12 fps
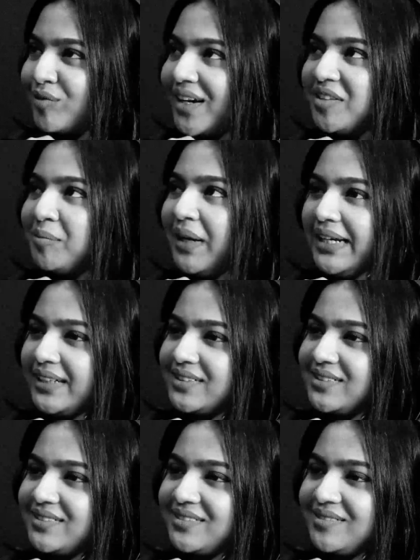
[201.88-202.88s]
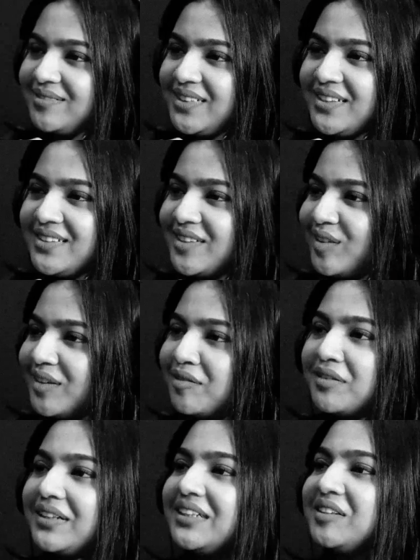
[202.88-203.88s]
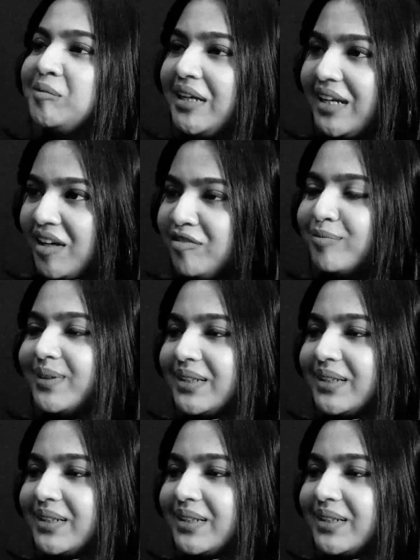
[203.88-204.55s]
Random hacks. Things I'll never need in my life,